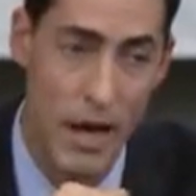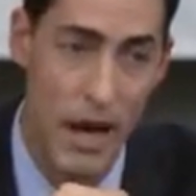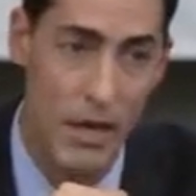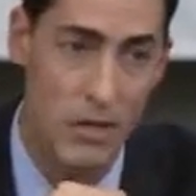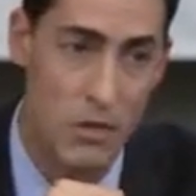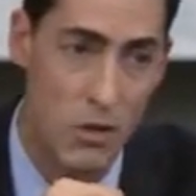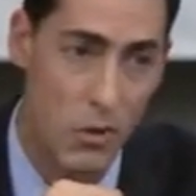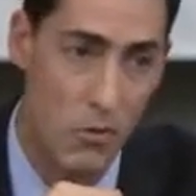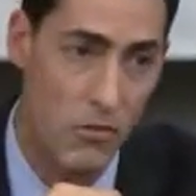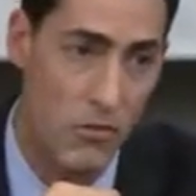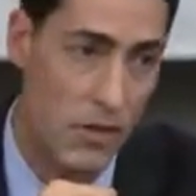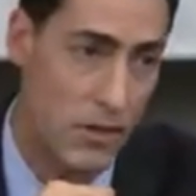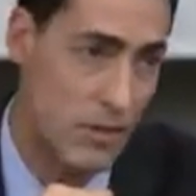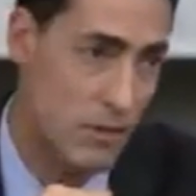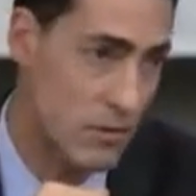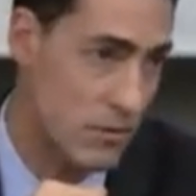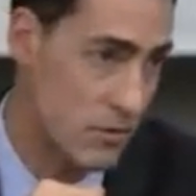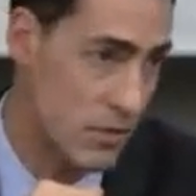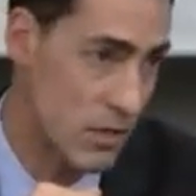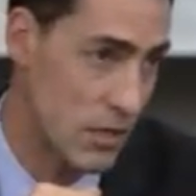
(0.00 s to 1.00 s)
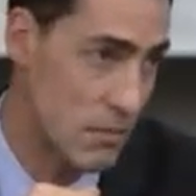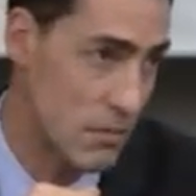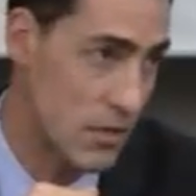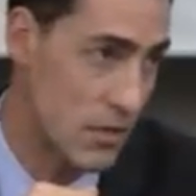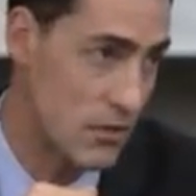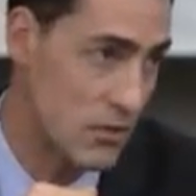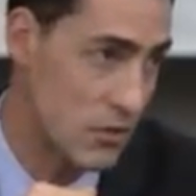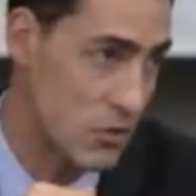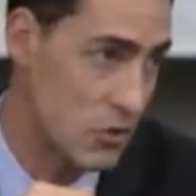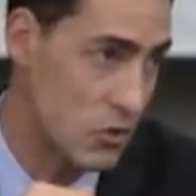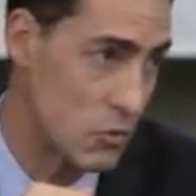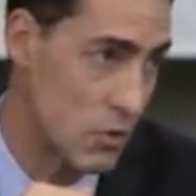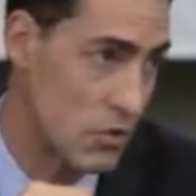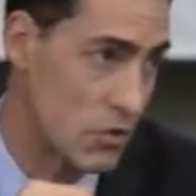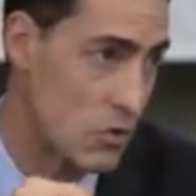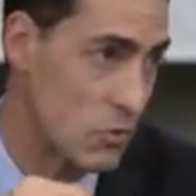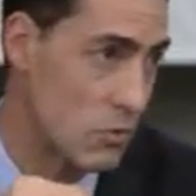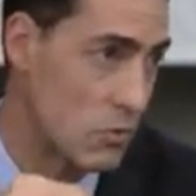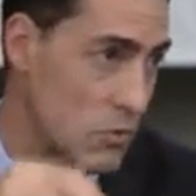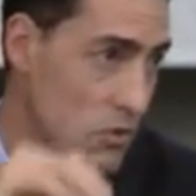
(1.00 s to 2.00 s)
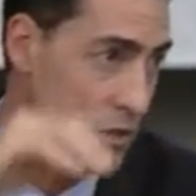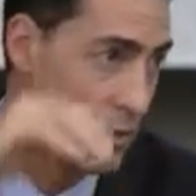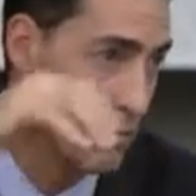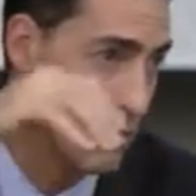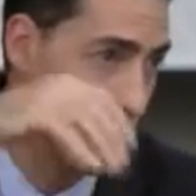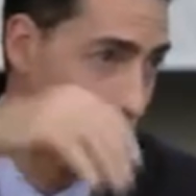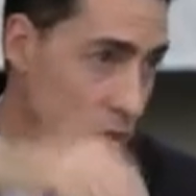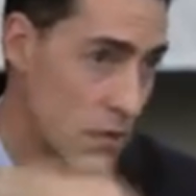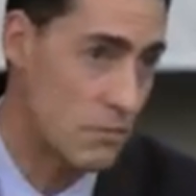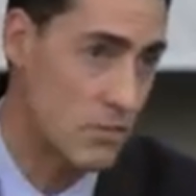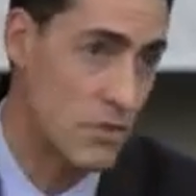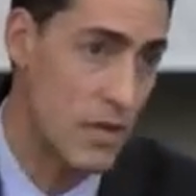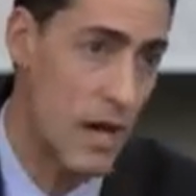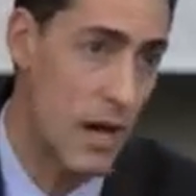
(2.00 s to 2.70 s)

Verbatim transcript: I don't think this is going to be a situation where someone comes